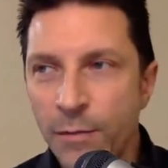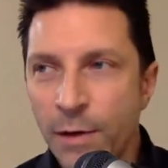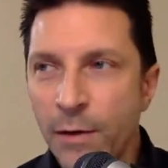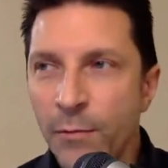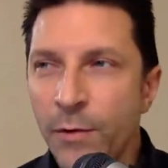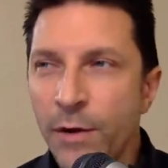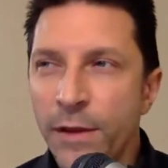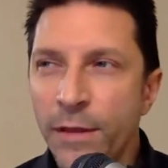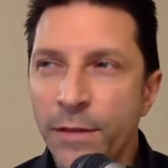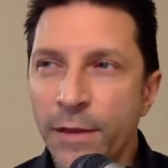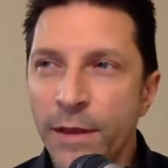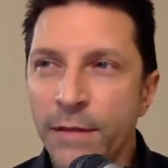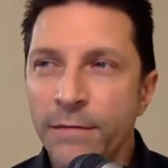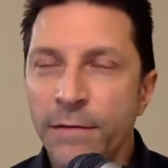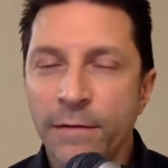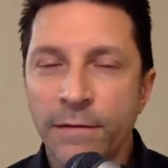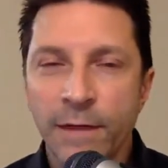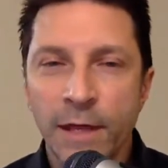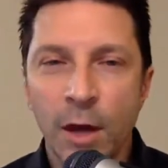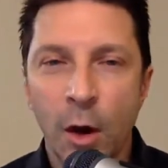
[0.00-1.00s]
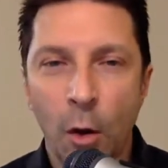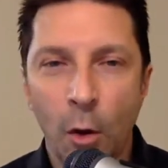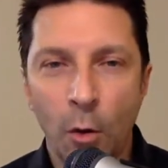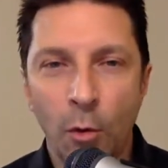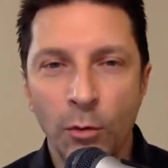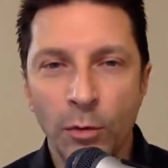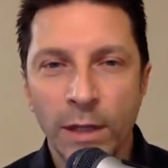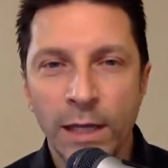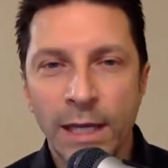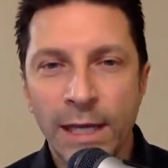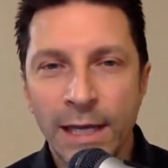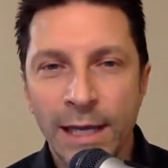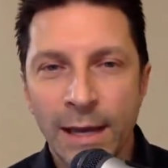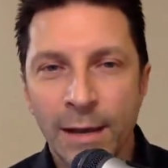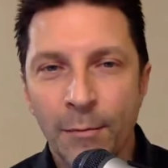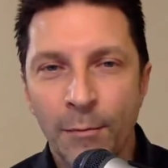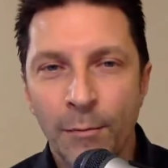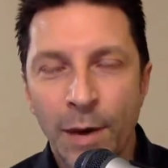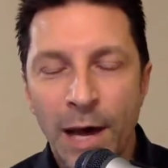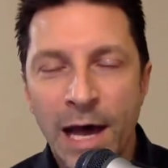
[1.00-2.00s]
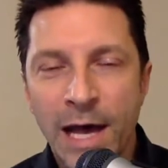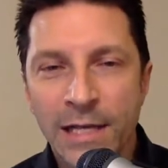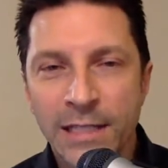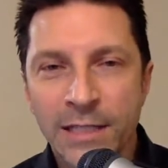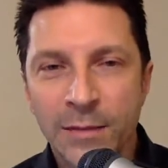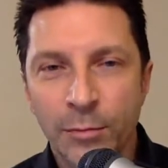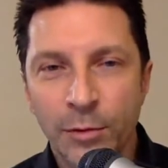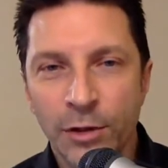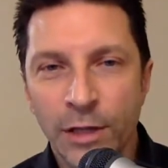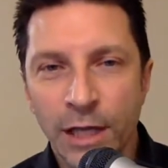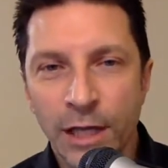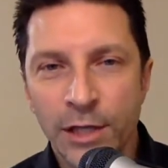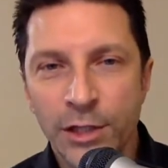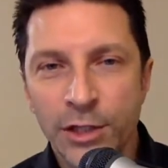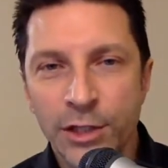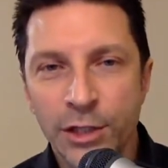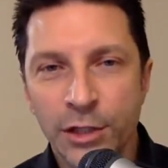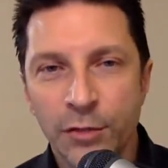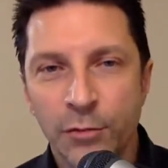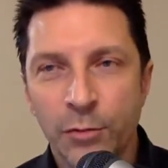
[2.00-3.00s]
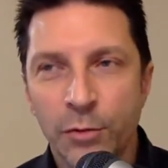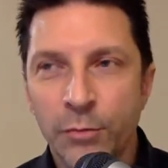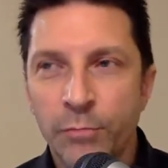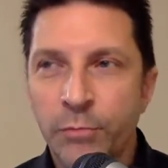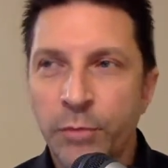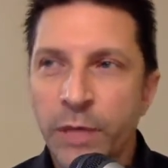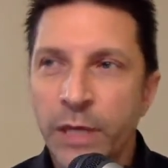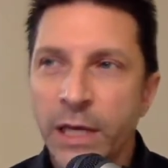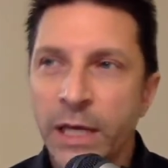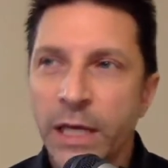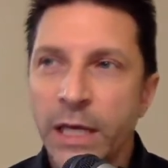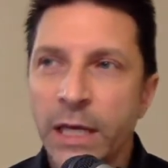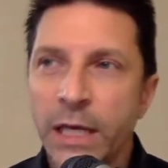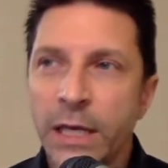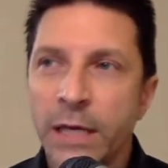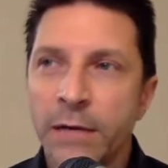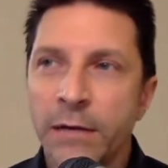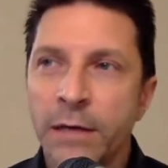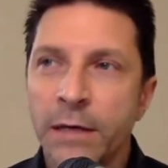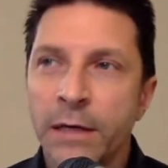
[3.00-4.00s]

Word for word: I would think that the only possible issue would be